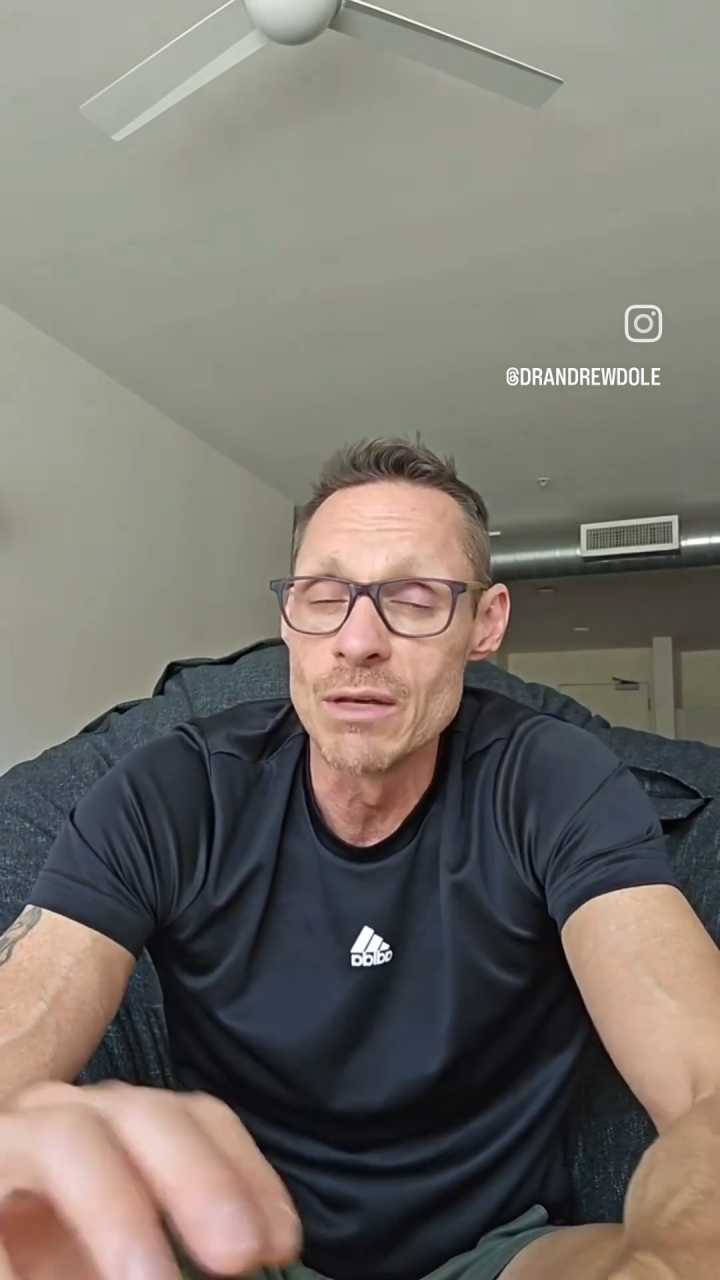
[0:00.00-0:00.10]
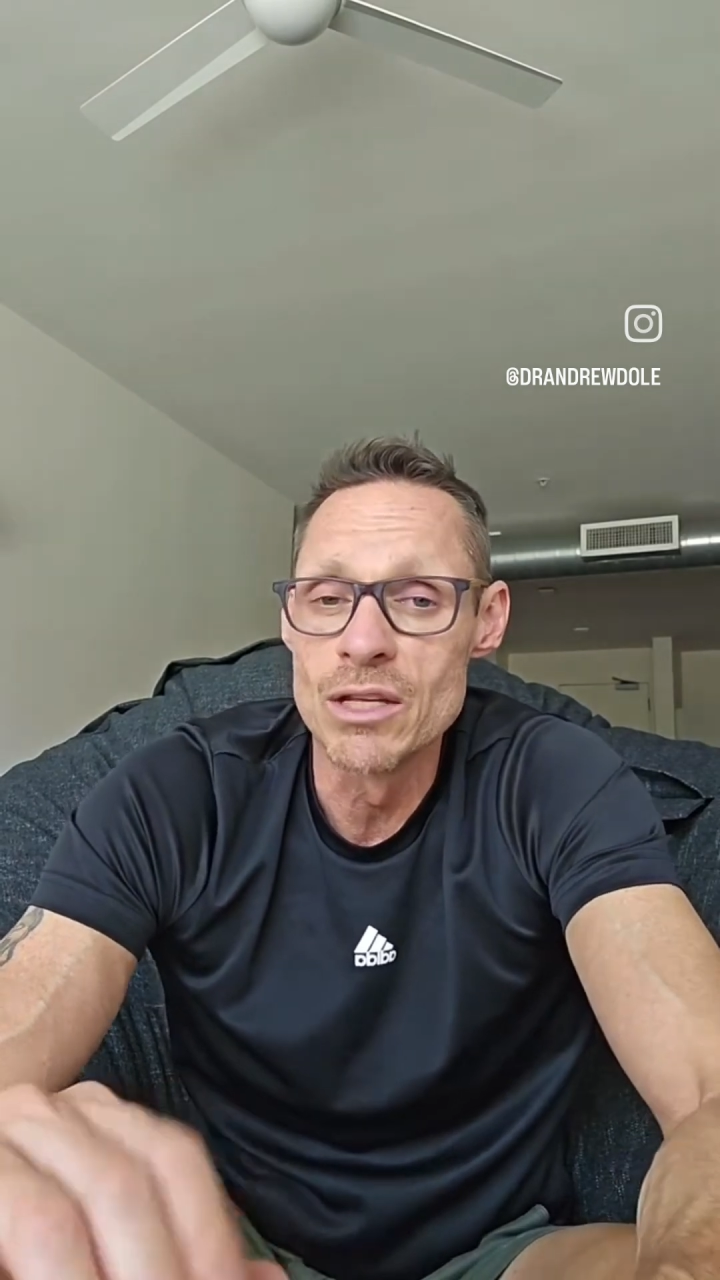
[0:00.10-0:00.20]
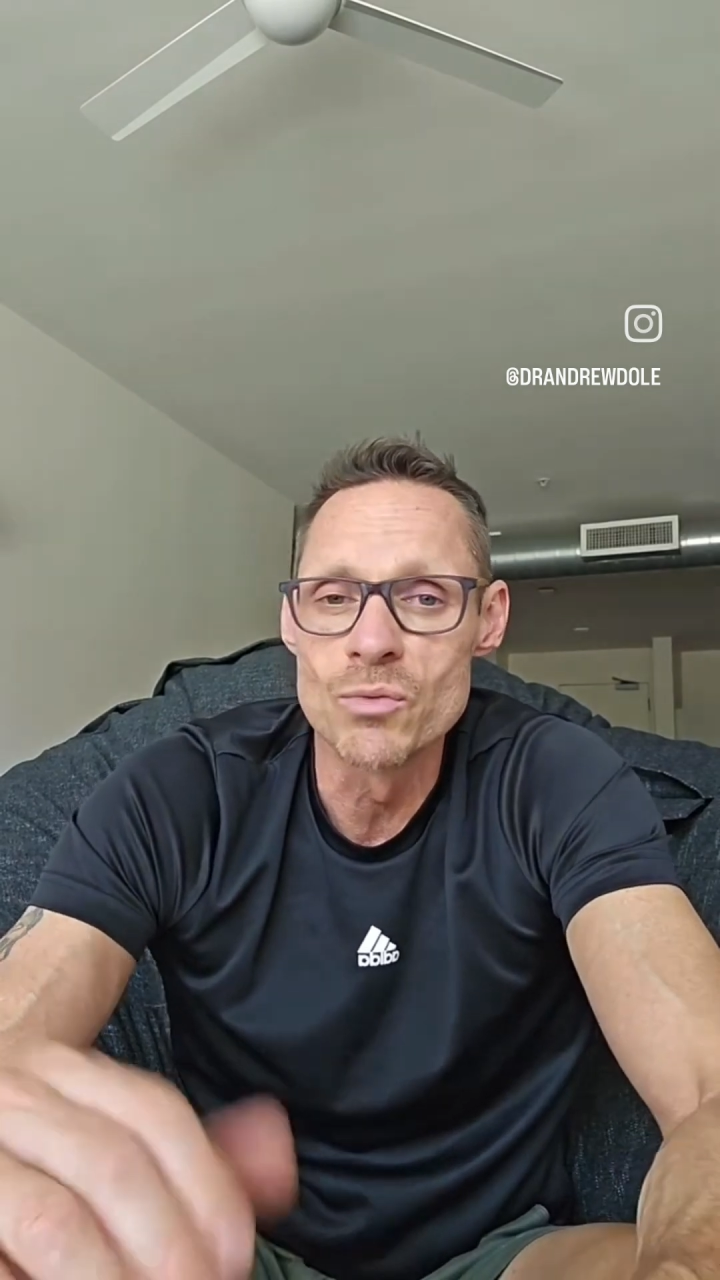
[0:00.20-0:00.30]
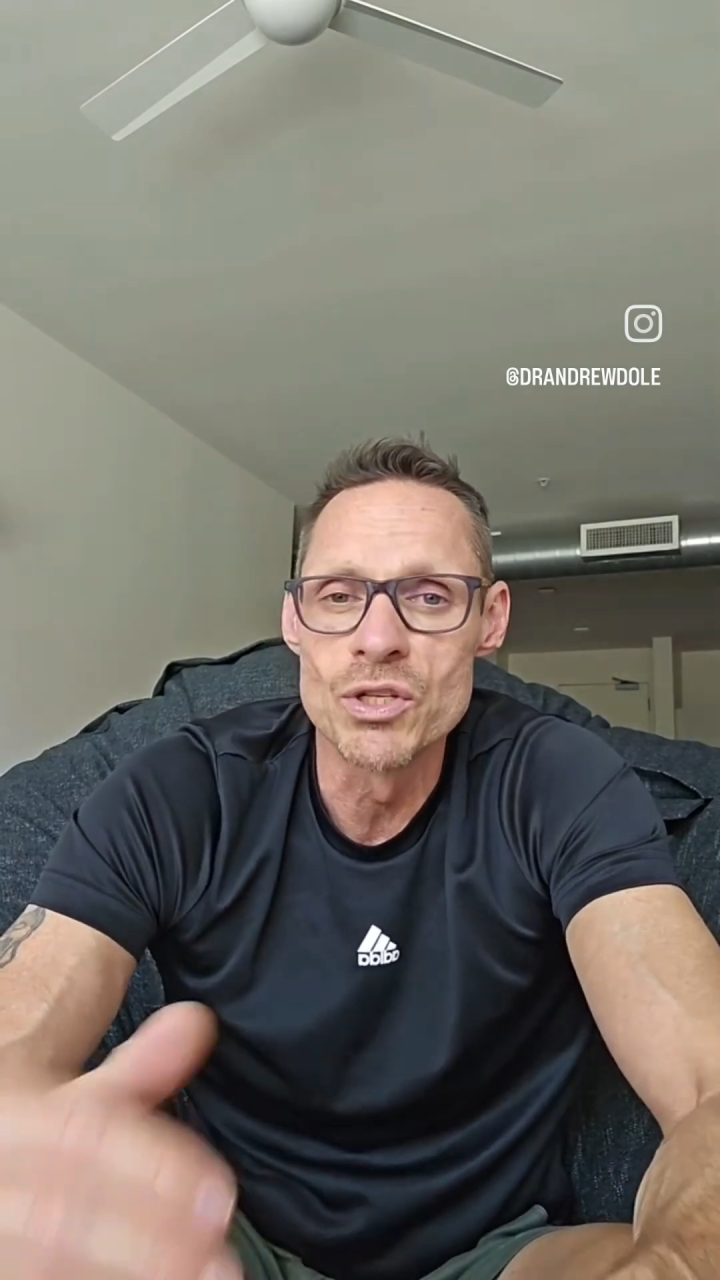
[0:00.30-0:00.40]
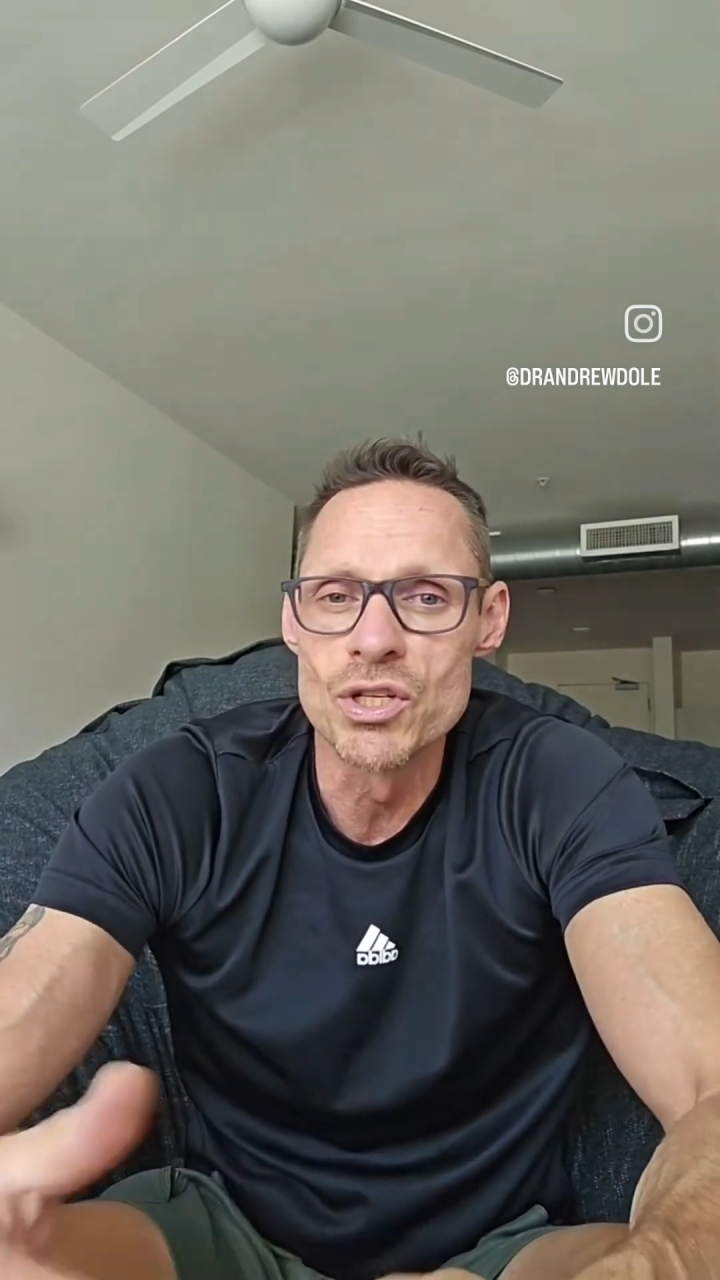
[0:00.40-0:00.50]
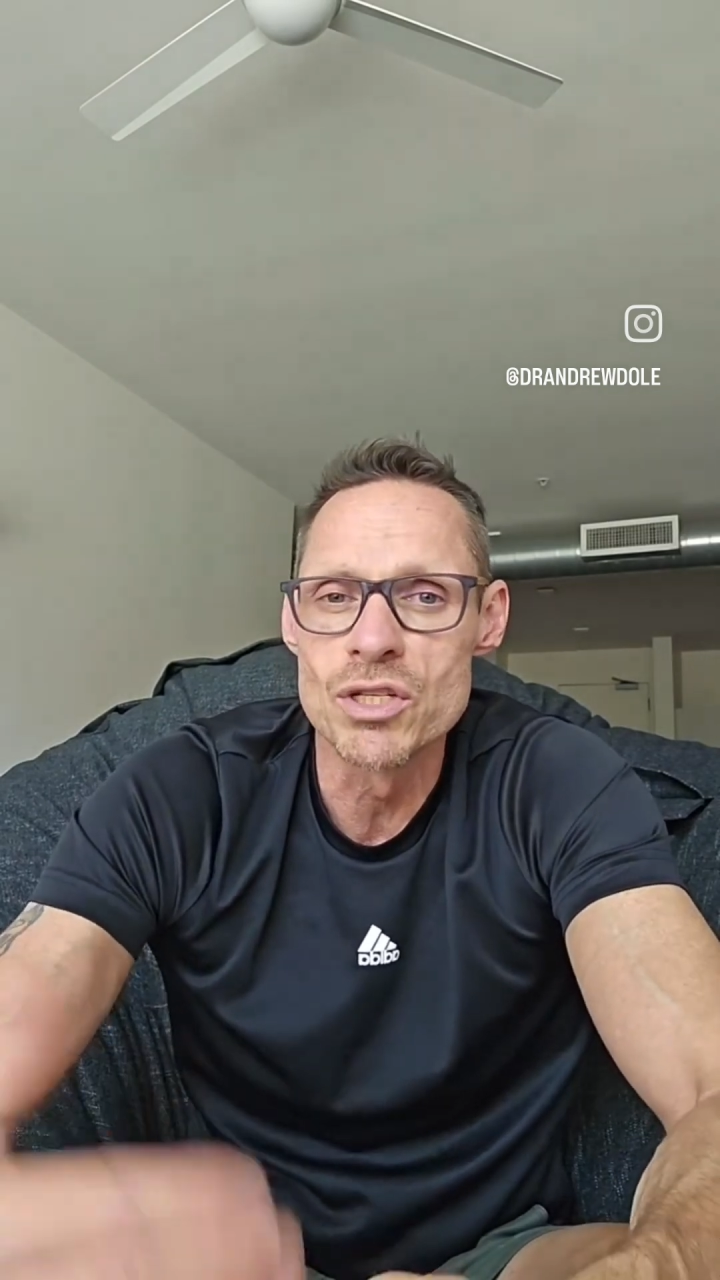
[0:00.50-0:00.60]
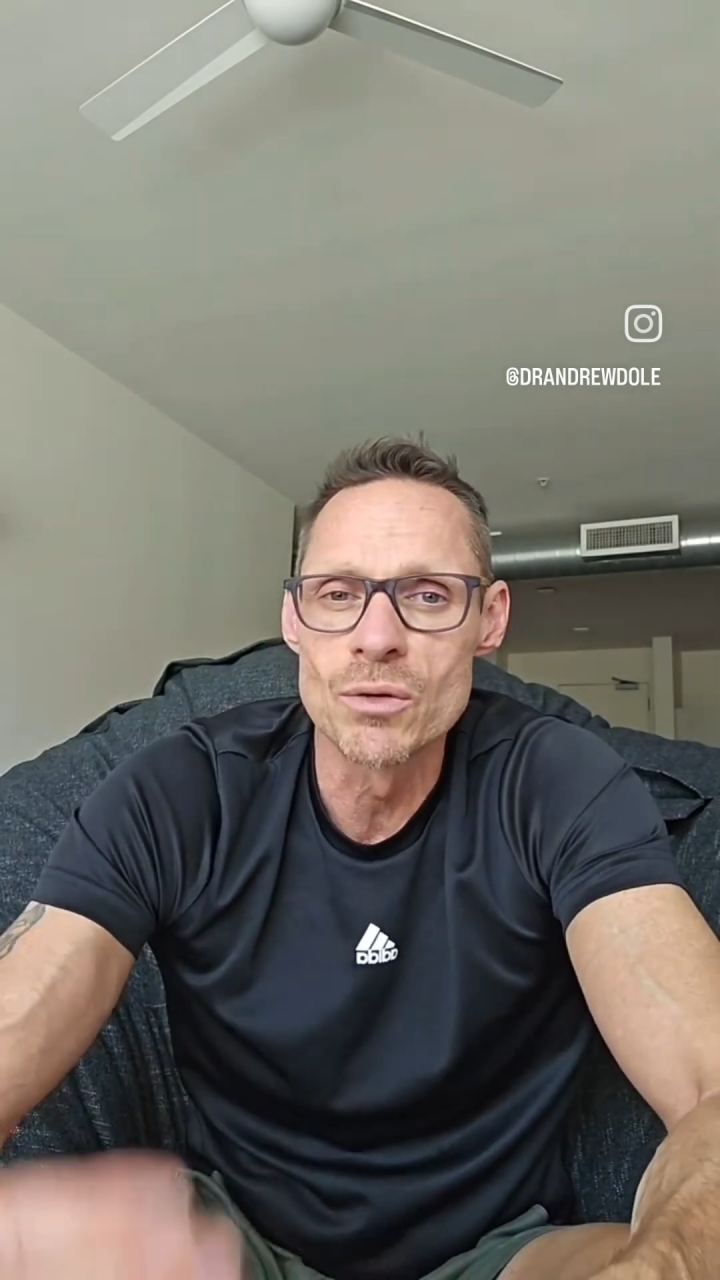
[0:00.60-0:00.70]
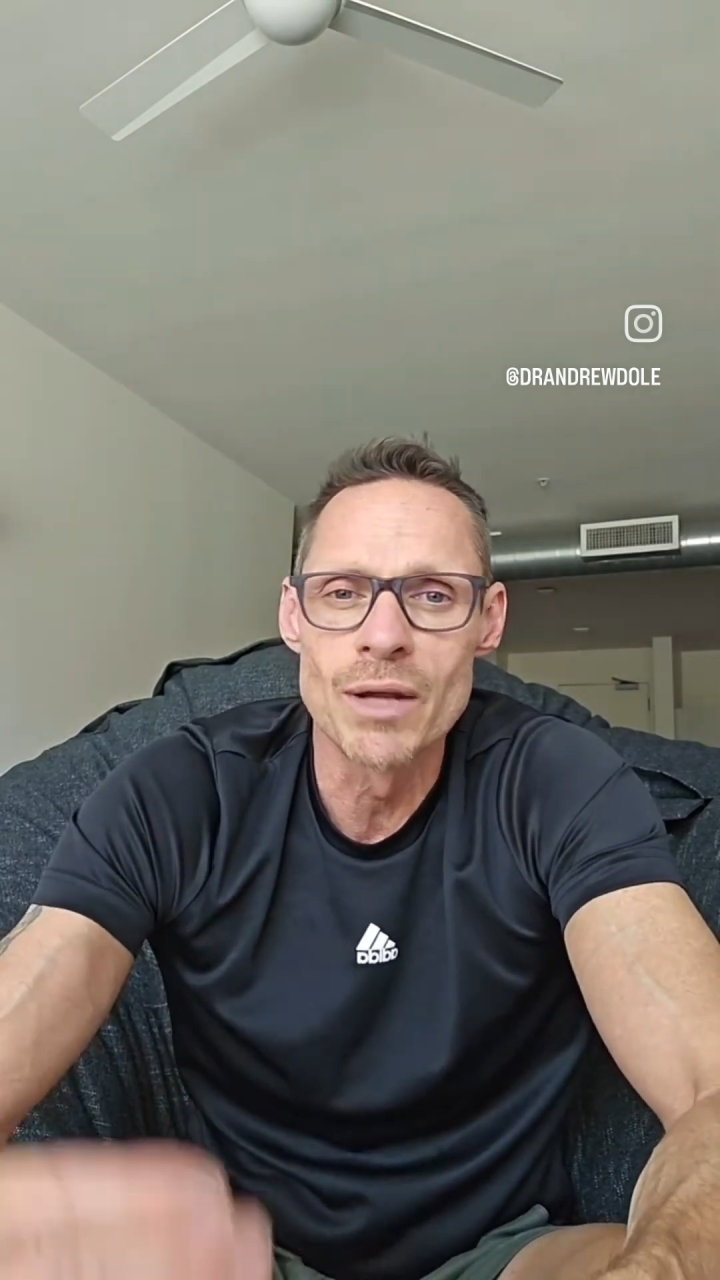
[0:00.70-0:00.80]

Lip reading: means we just